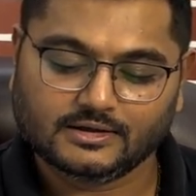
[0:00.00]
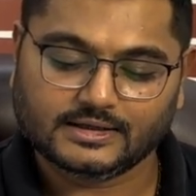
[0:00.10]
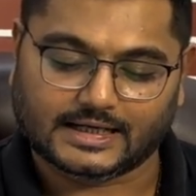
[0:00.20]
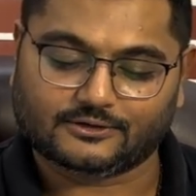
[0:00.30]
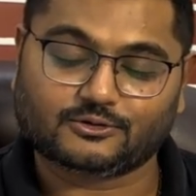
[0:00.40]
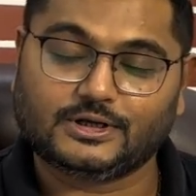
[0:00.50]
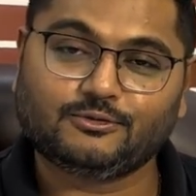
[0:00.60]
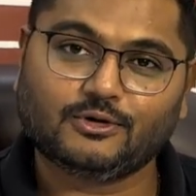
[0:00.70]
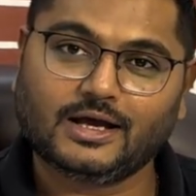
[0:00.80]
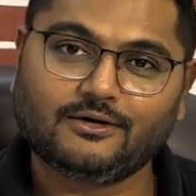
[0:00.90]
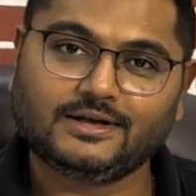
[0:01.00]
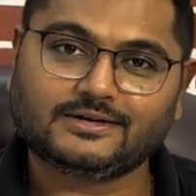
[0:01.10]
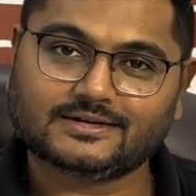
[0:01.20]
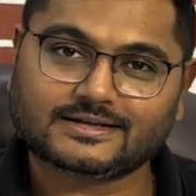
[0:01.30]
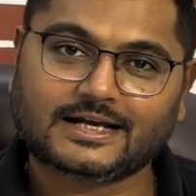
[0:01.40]
Yeah, so if you have any
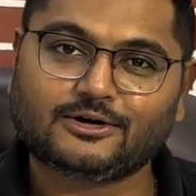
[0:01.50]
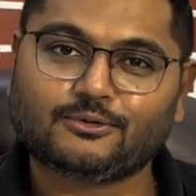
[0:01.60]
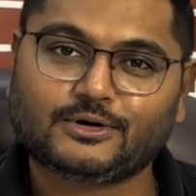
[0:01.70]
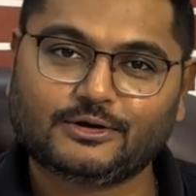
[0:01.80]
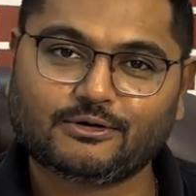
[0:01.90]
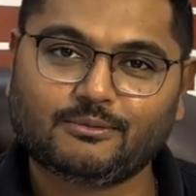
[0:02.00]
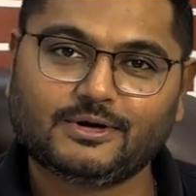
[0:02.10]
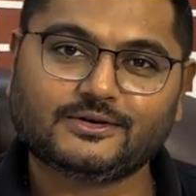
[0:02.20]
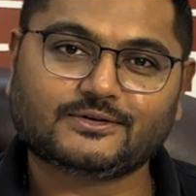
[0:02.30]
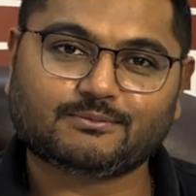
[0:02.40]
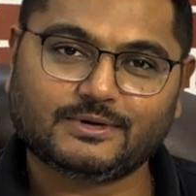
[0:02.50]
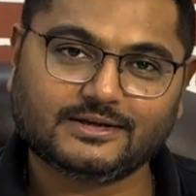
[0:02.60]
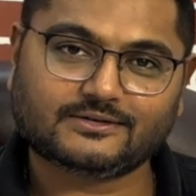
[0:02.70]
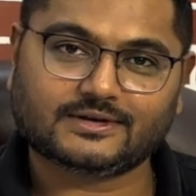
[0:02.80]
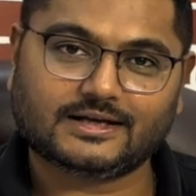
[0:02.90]
such kind of requirements,
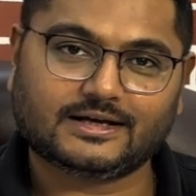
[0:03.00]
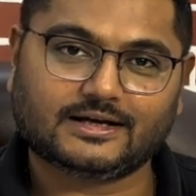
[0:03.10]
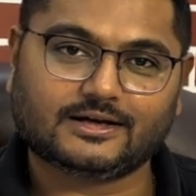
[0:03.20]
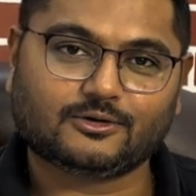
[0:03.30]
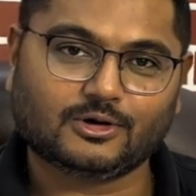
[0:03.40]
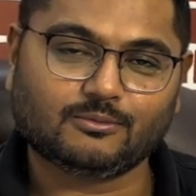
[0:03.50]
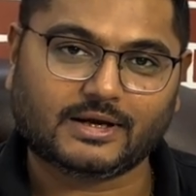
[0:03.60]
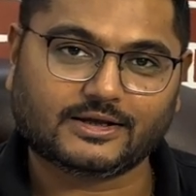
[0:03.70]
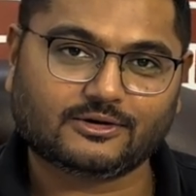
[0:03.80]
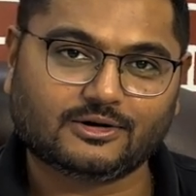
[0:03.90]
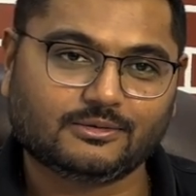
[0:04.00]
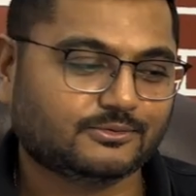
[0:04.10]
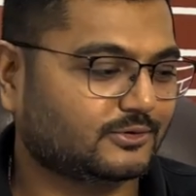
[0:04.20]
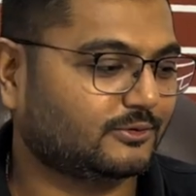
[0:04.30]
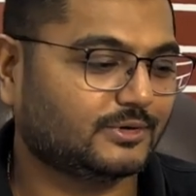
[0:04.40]
please call
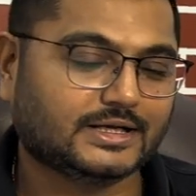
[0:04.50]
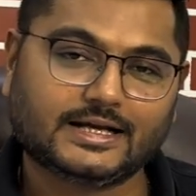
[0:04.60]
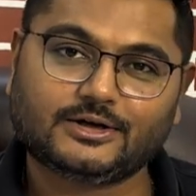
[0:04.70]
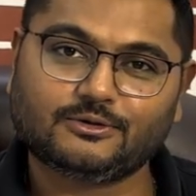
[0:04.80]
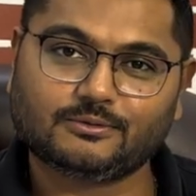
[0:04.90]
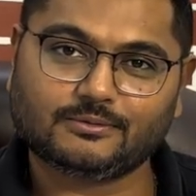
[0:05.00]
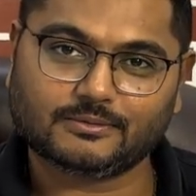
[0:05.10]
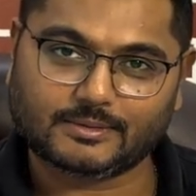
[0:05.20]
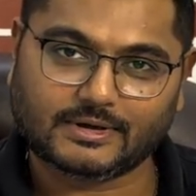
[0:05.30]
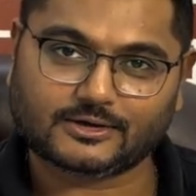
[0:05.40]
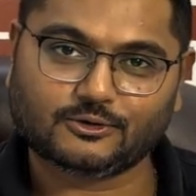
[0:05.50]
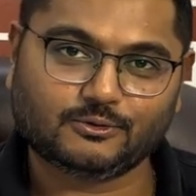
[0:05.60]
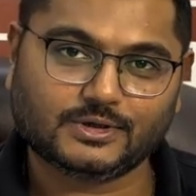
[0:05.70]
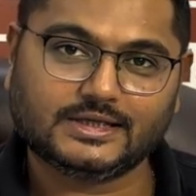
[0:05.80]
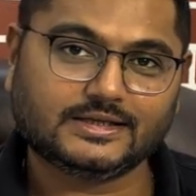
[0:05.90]
MICROHUB. So we'll get back to you
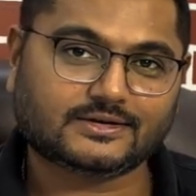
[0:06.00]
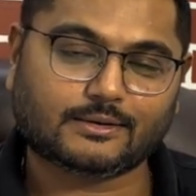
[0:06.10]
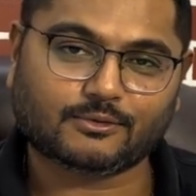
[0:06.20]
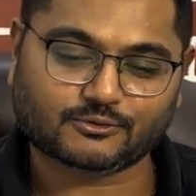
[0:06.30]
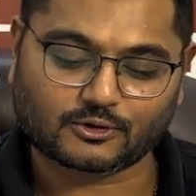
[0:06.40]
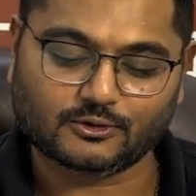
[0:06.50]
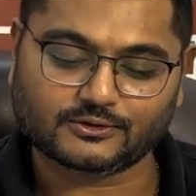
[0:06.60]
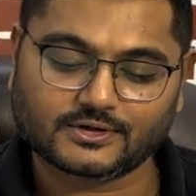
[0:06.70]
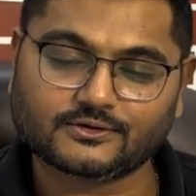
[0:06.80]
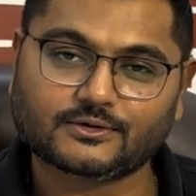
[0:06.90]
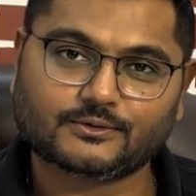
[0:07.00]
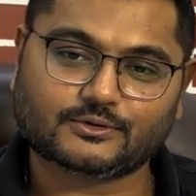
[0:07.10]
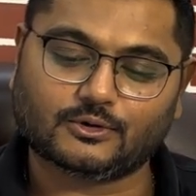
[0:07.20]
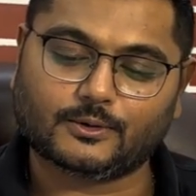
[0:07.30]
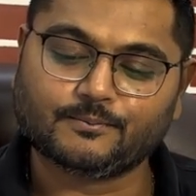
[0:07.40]
with these type of solutions.
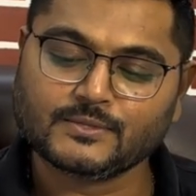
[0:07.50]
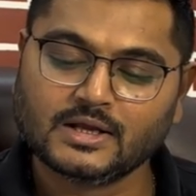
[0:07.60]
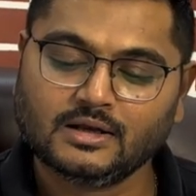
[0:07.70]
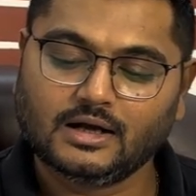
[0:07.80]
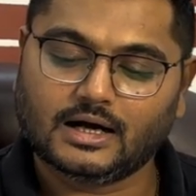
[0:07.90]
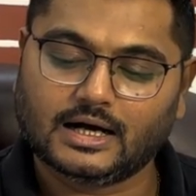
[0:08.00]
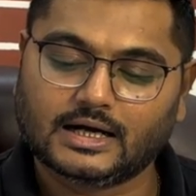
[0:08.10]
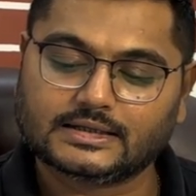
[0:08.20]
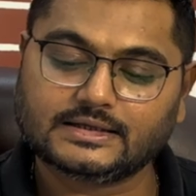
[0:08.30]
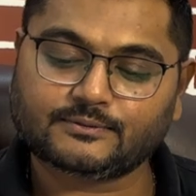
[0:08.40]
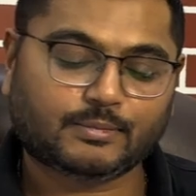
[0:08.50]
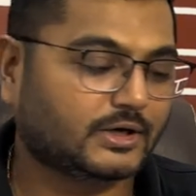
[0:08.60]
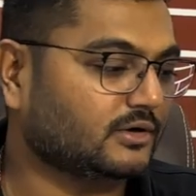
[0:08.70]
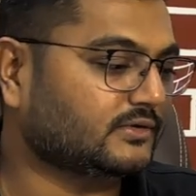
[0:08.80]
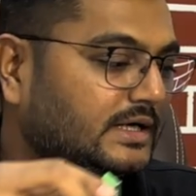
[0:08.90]
So this
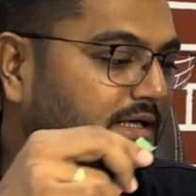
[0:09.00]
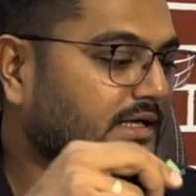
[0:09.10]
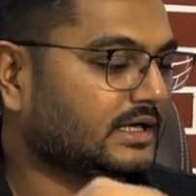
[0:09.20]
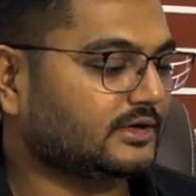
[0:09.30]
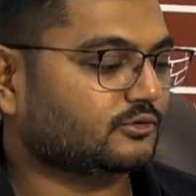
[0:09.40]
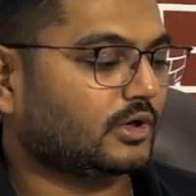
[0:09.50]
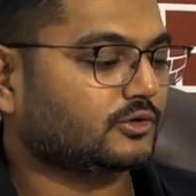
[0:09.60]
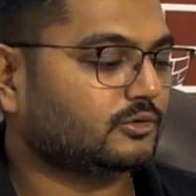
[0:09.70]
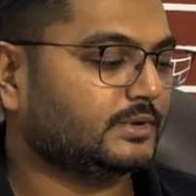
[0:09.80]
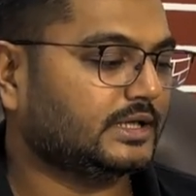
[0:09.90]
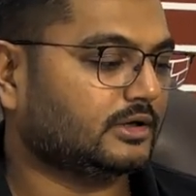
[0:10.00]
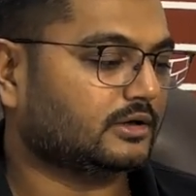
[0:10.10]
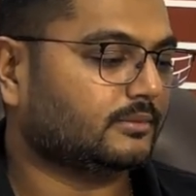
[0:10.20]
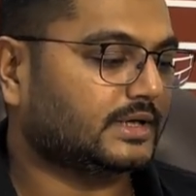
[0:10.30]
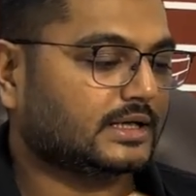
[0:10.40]
particular circuitry is going to be
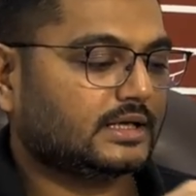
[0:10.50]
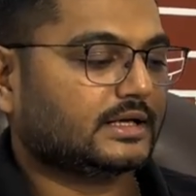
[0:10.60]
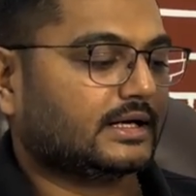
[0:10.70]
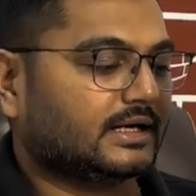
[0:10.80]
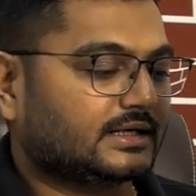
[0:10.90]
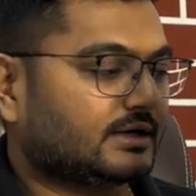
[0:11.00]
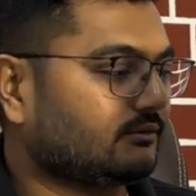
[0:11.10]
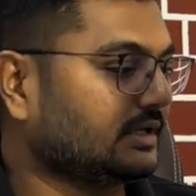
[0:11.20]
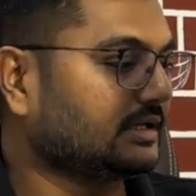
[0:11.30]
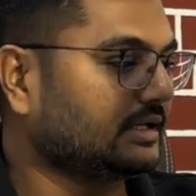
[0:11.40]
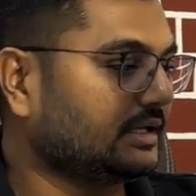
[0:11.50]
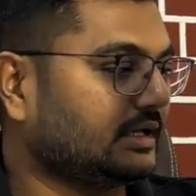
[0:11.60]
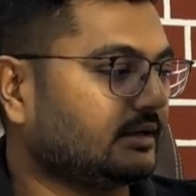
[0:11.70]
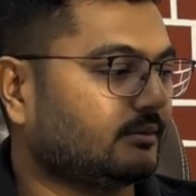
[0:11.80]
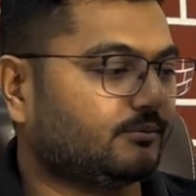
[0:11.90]
automatically connected with
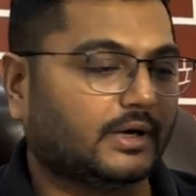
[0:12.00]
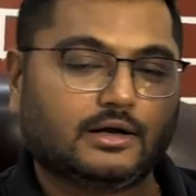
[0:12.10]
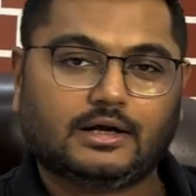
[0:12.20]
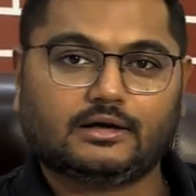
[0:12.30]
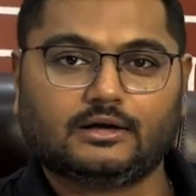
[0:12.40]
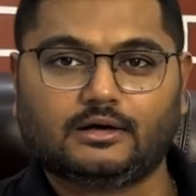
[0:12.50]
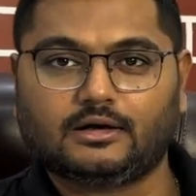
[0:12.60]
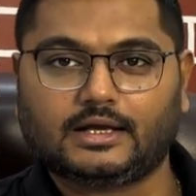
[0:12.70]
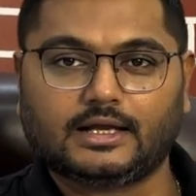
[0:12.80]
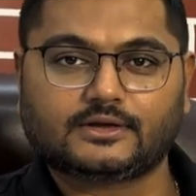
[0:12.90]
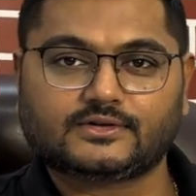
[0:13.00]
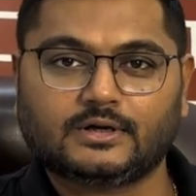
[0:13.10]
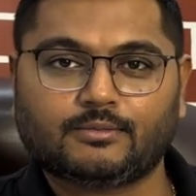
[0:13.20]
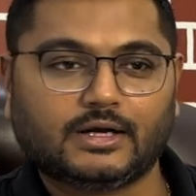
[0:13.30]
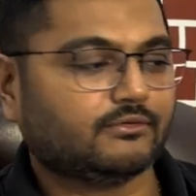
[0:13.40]
the external
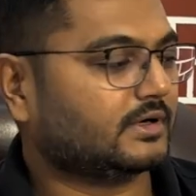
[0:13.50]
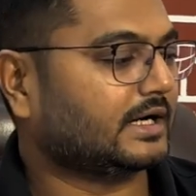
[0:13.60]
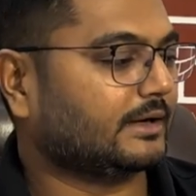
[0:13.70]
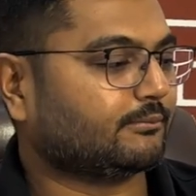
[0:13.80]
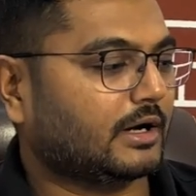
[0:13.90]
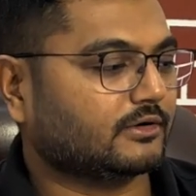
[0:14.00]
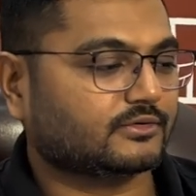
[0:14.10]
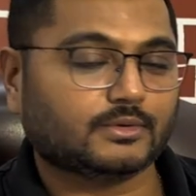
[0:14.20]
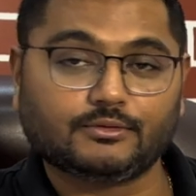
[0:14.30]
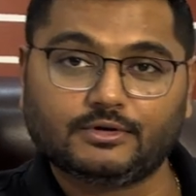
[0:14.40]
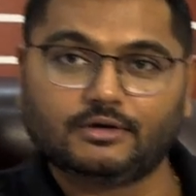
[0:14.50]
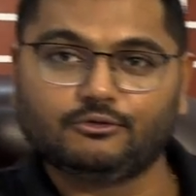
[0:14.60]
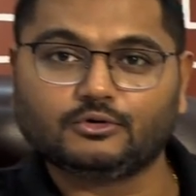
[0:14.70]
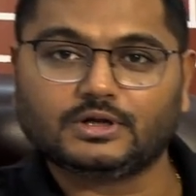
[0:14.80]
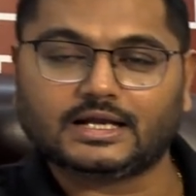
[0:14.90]
peripheral like power supply. We have
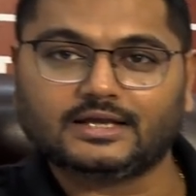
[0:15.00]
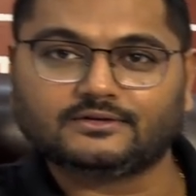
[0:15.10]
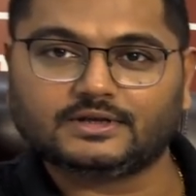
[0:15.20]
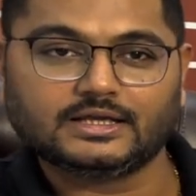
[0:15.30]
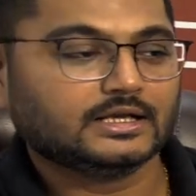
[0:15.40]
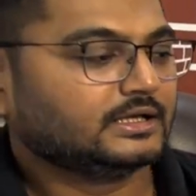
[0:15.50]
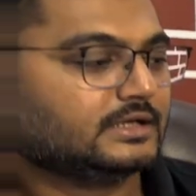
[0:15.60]
utilized the